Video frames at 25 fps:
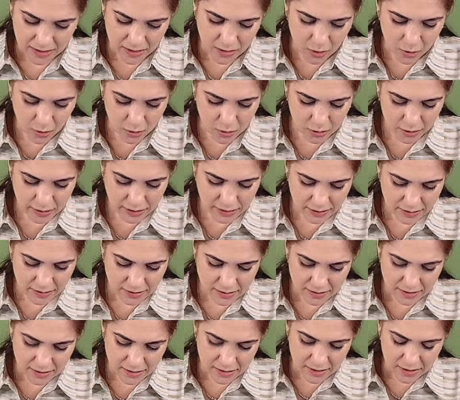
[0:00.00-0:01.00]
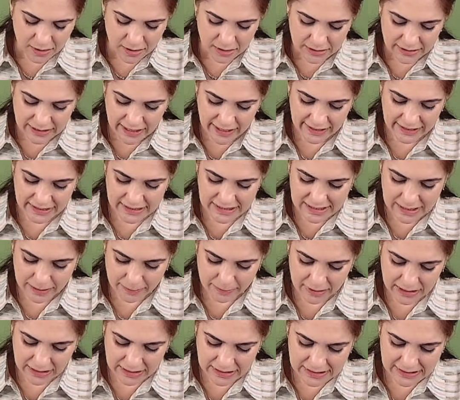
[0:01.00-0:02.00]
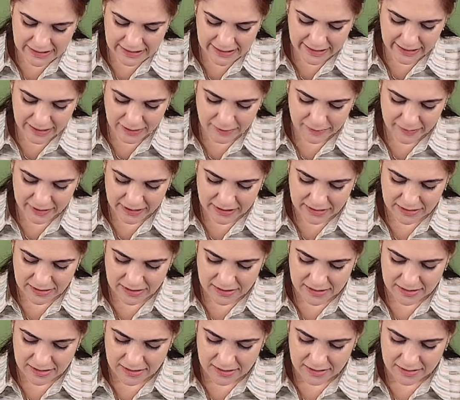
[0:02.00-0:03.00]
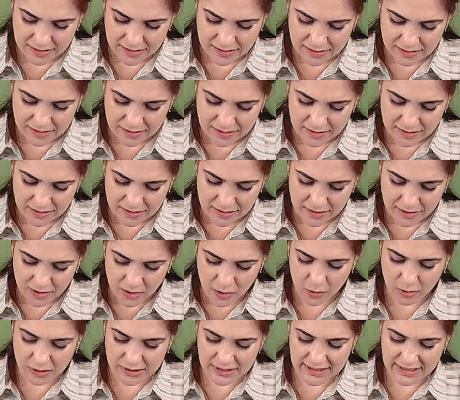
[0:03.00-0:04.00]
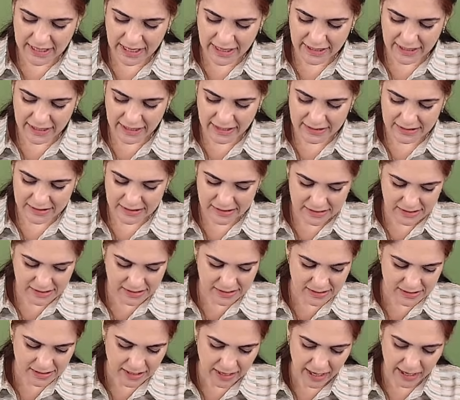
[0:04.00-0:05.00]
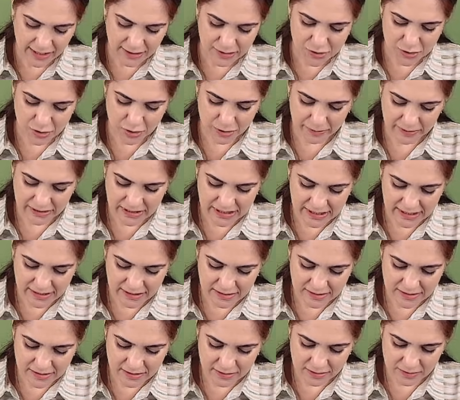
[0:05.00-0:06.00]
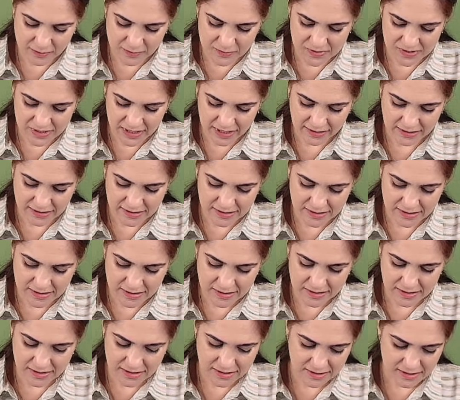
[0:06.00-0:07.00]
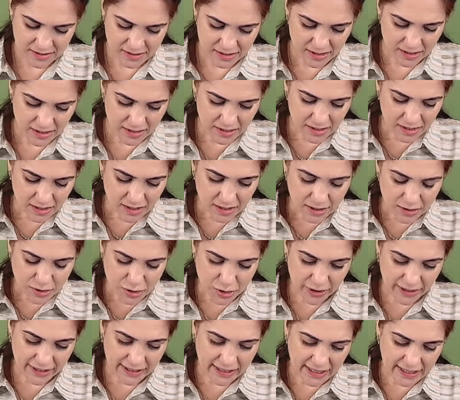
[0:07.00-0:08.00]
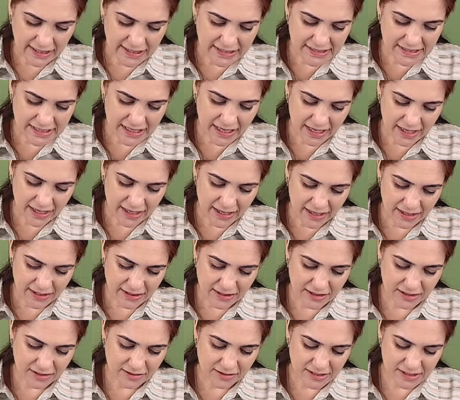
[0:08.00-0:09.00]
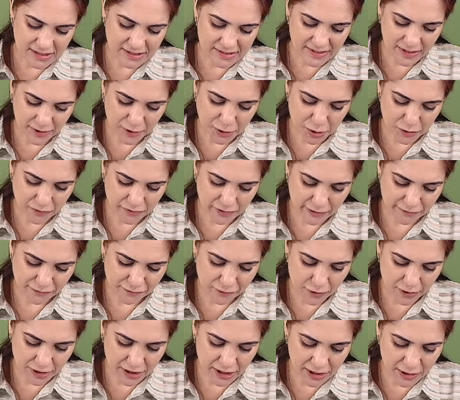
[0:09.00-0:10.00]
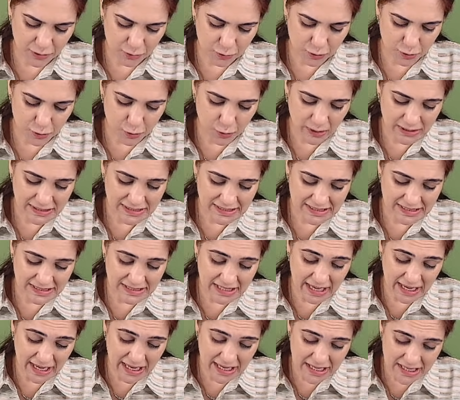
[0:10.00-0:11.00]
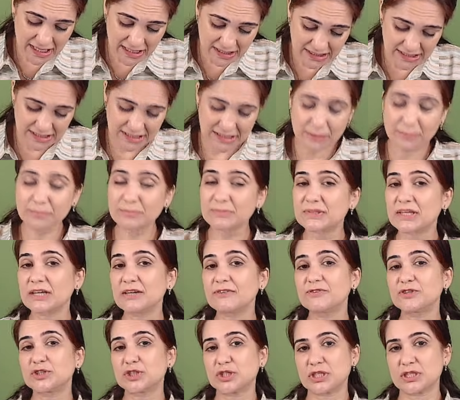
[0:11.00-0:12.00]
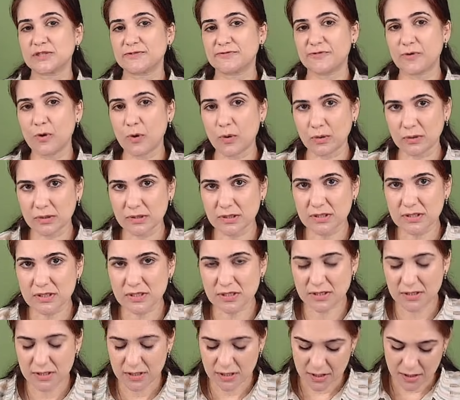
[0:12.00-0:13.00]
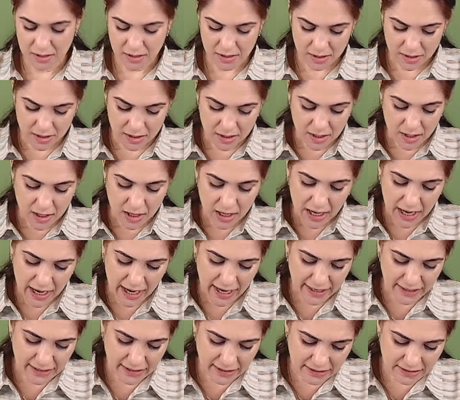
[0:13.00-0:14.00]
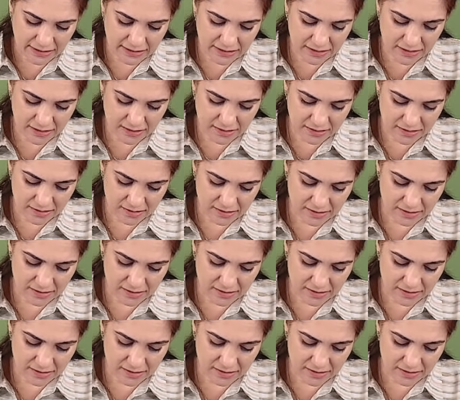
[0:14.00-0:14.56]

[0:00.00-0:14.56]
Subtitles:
or there is some concealment or silence as to the material circumstances. So can I say in section 142 you are saying something which is false, and in the